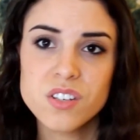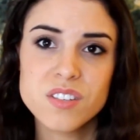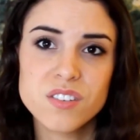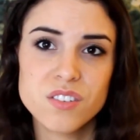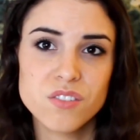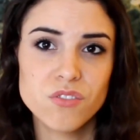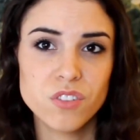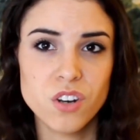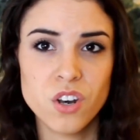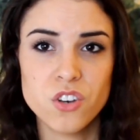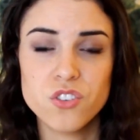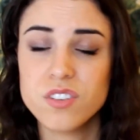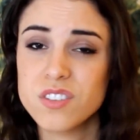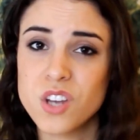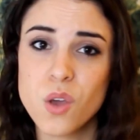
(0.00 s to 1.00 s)
just
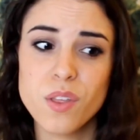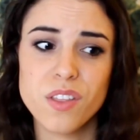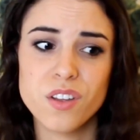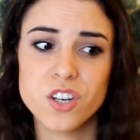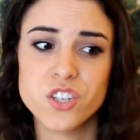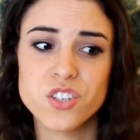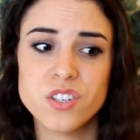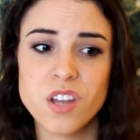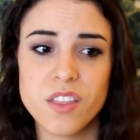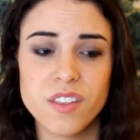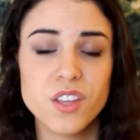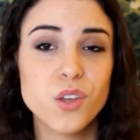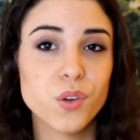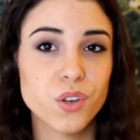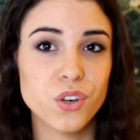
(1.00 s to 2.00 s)
know that there's
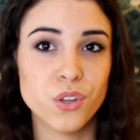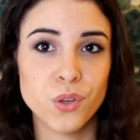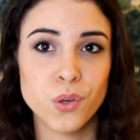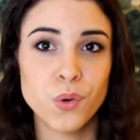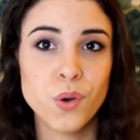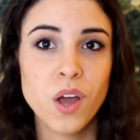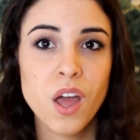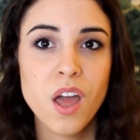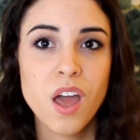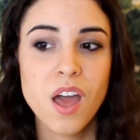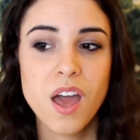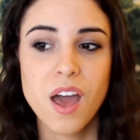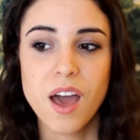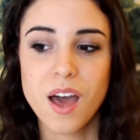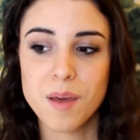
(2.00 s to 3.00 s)
nothing you can do
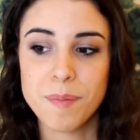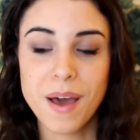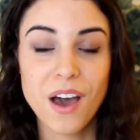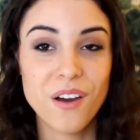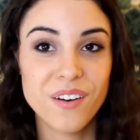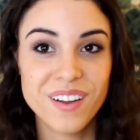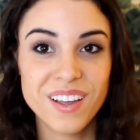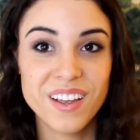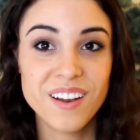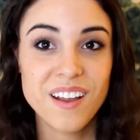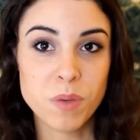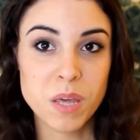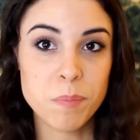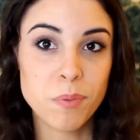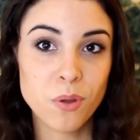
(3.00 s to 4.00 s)
about
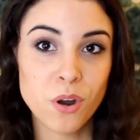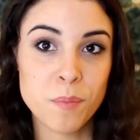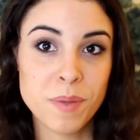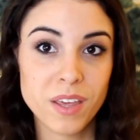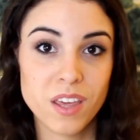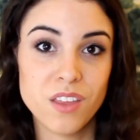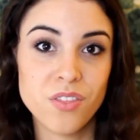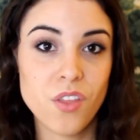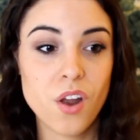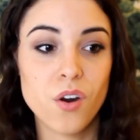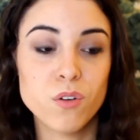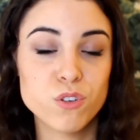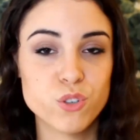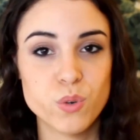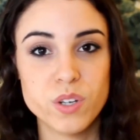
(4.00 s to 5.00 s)
it. People are making
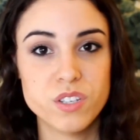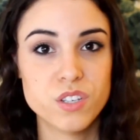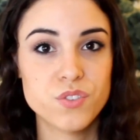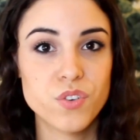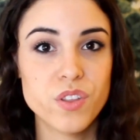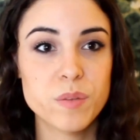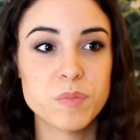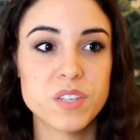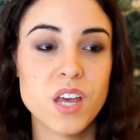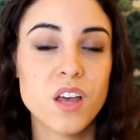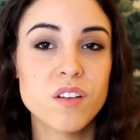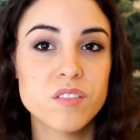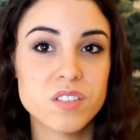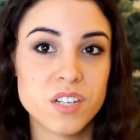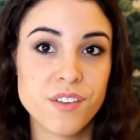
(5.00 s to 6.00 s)
their own choices for
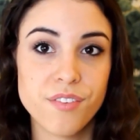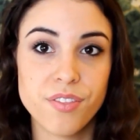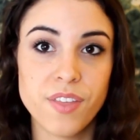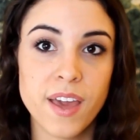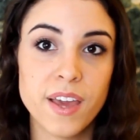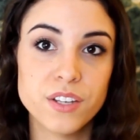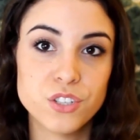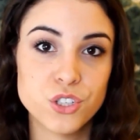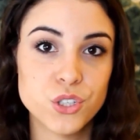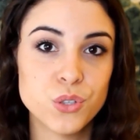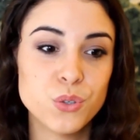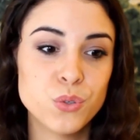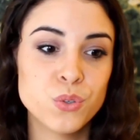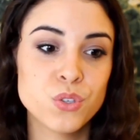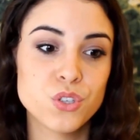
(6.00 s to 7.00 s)
themselves, and if they
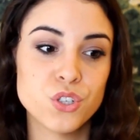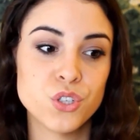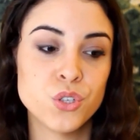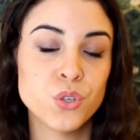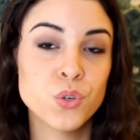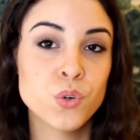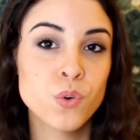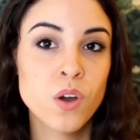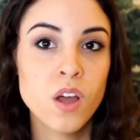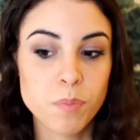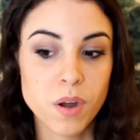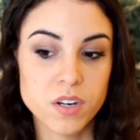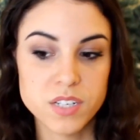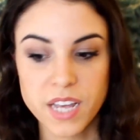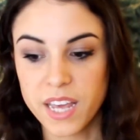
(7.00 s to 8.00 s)
choose to
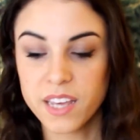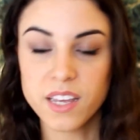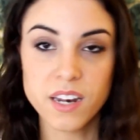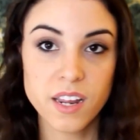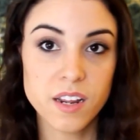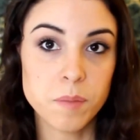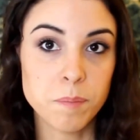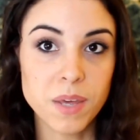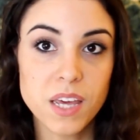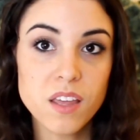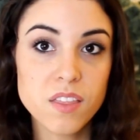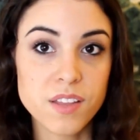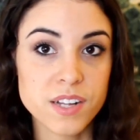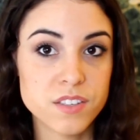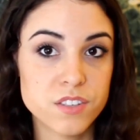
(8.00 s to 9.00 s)
partake in eating
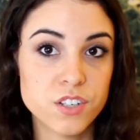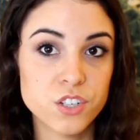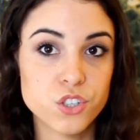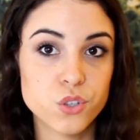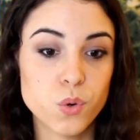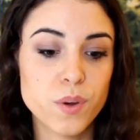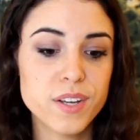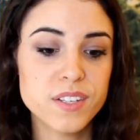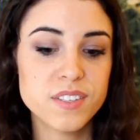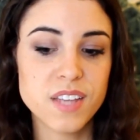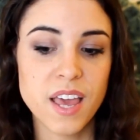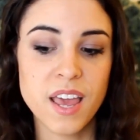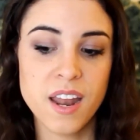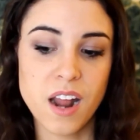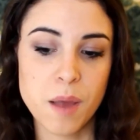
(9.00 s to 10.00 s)
meat, that's their
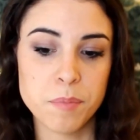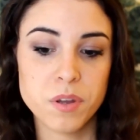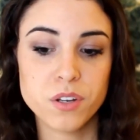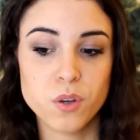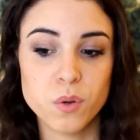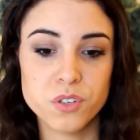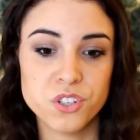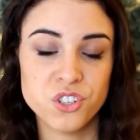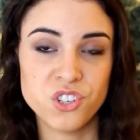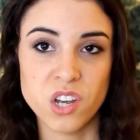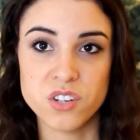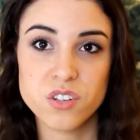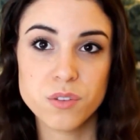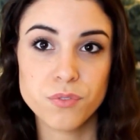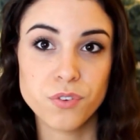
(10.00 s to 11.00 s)
choice, and I'm not going to
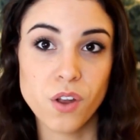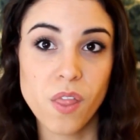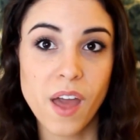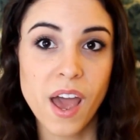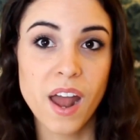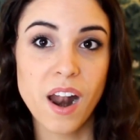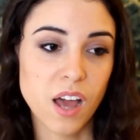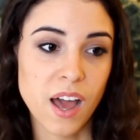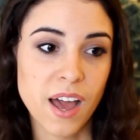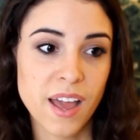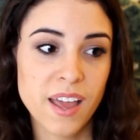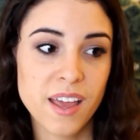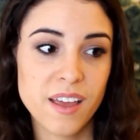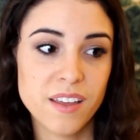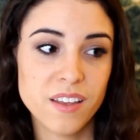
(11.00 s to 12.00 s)
judge them for that.
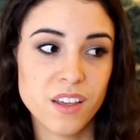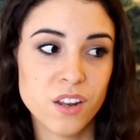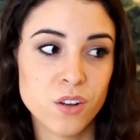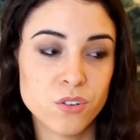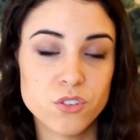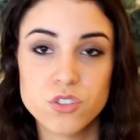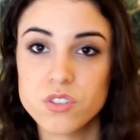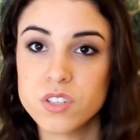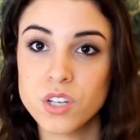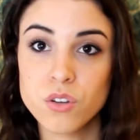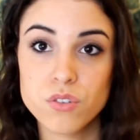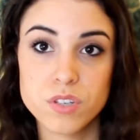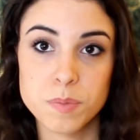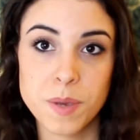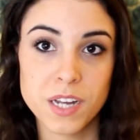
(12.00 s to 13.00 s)
I, you know,
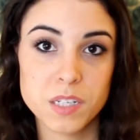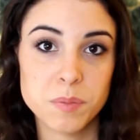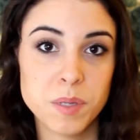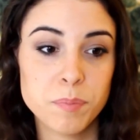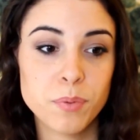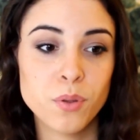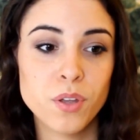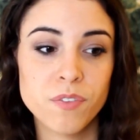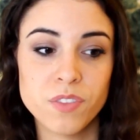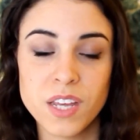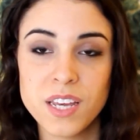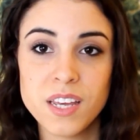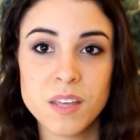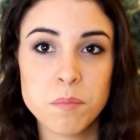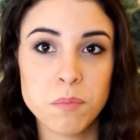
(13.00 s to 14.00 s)
still respect people
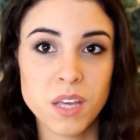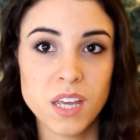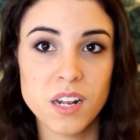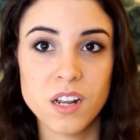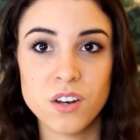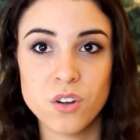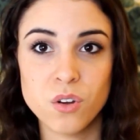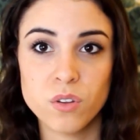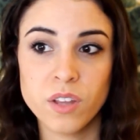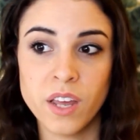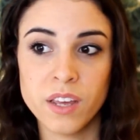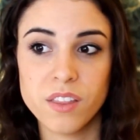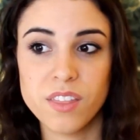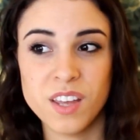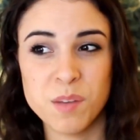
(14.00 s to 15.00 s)
if they eat meat. I
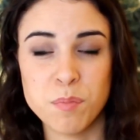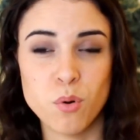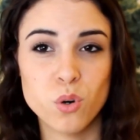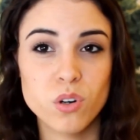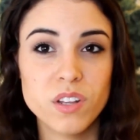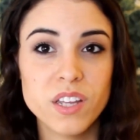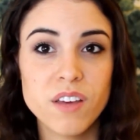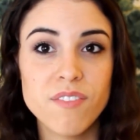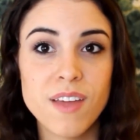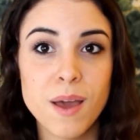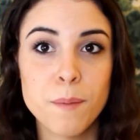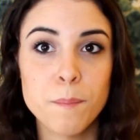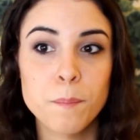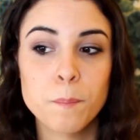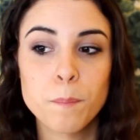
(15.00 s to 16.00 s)
don't, like, think poorly
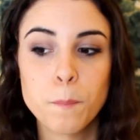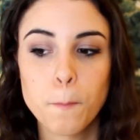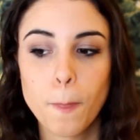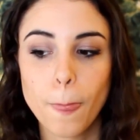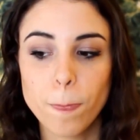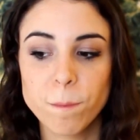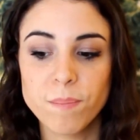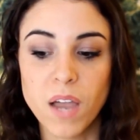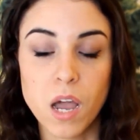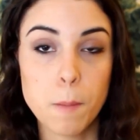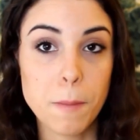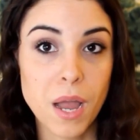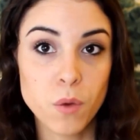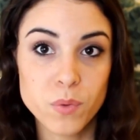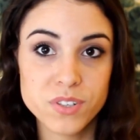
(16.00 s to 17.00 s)
of them.
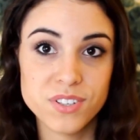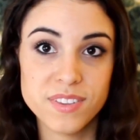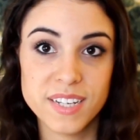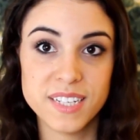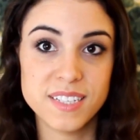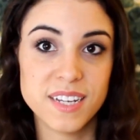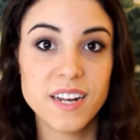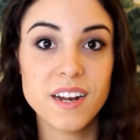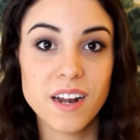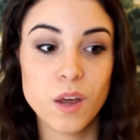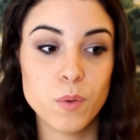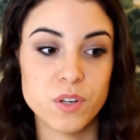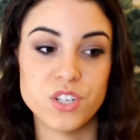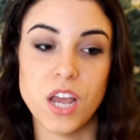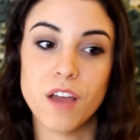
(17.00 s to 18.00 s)
I wish they
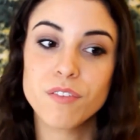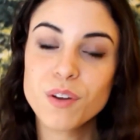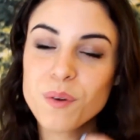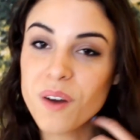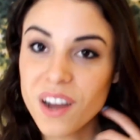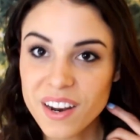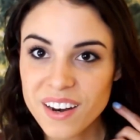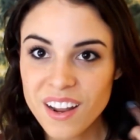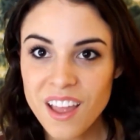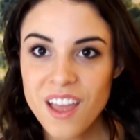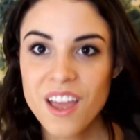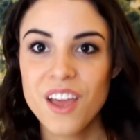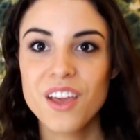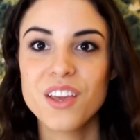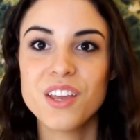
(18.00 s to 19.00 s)
didn't. I wish everyone,
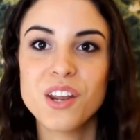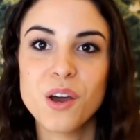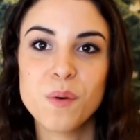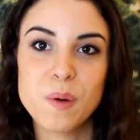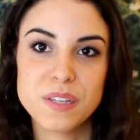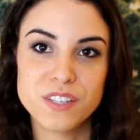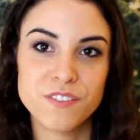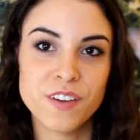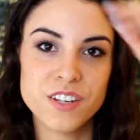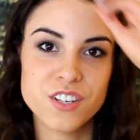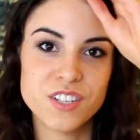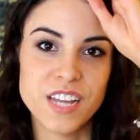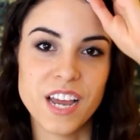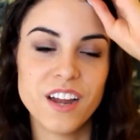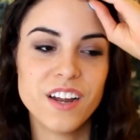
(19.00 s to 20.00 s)
you know, was a
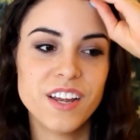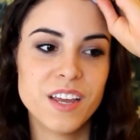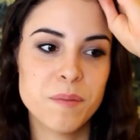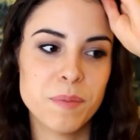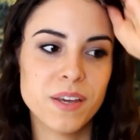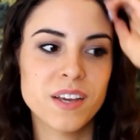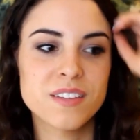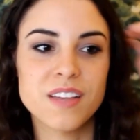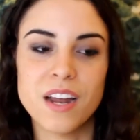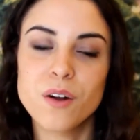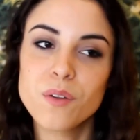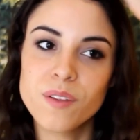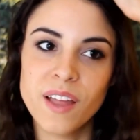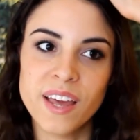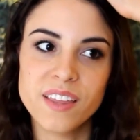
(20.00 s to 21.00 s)
vegetarian, because
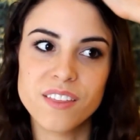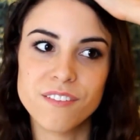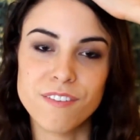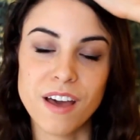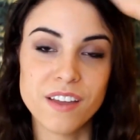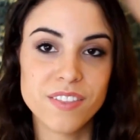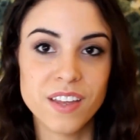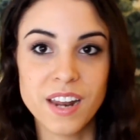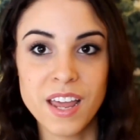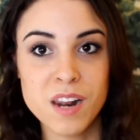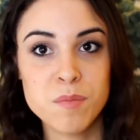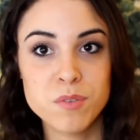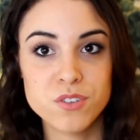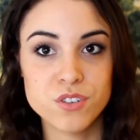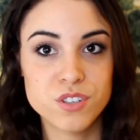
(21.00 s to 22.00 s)
I don't like the fact that
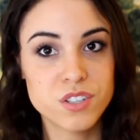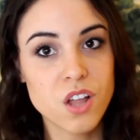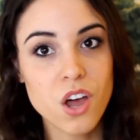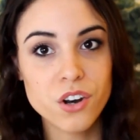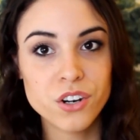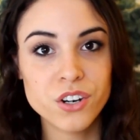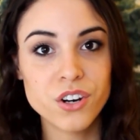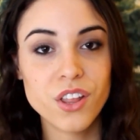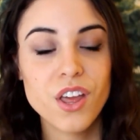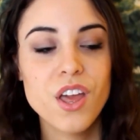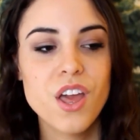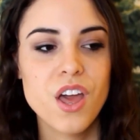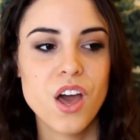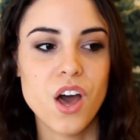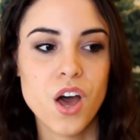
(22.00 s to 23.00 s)
animals are slaughtered
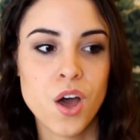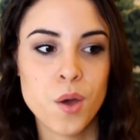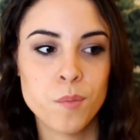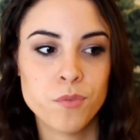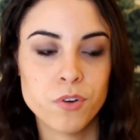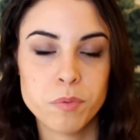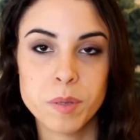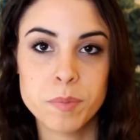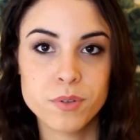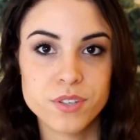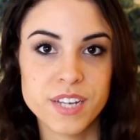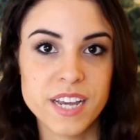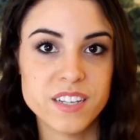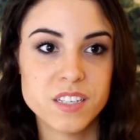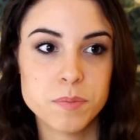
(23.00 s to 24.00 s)
for
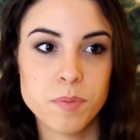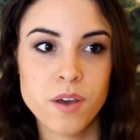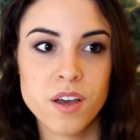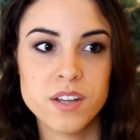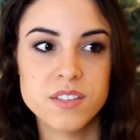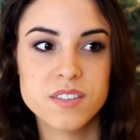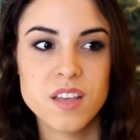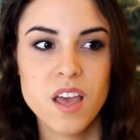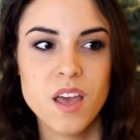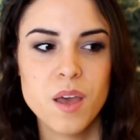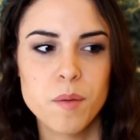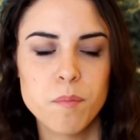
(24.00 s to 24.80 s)
people's taste buds.